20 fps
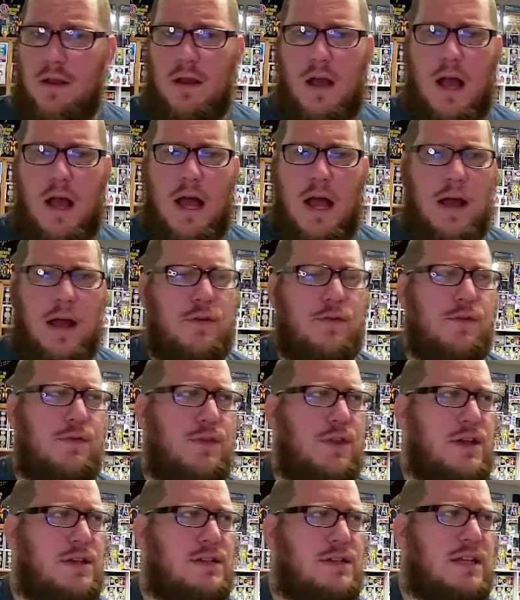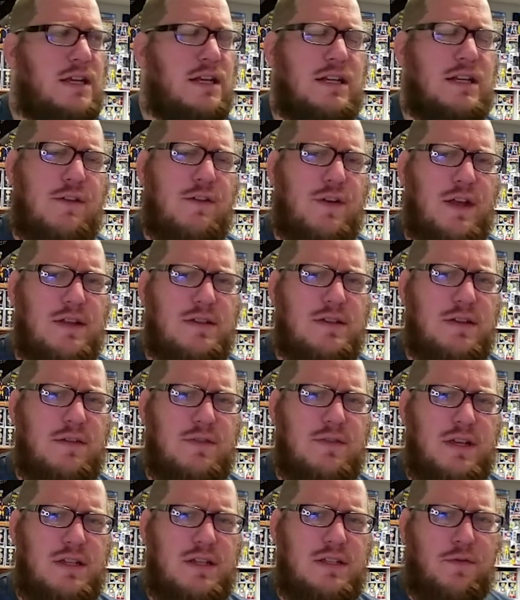of the significance of
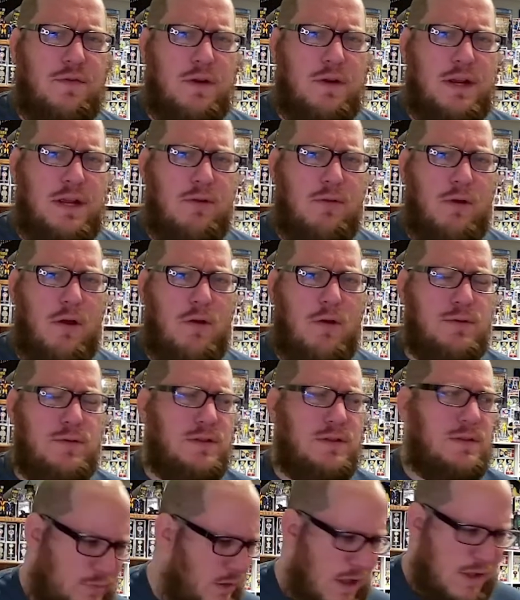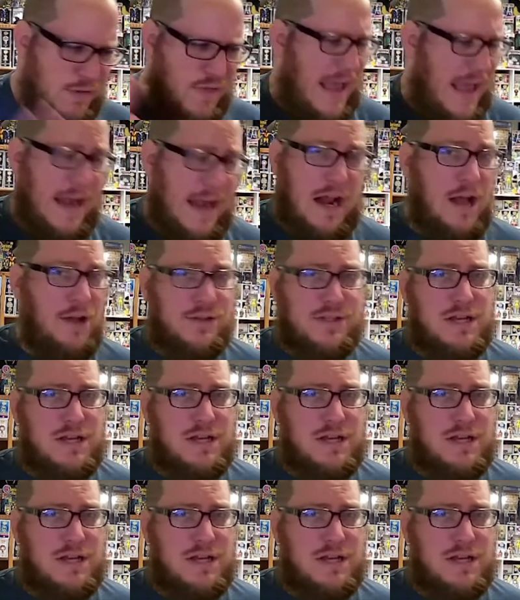these different heroes that I'll talk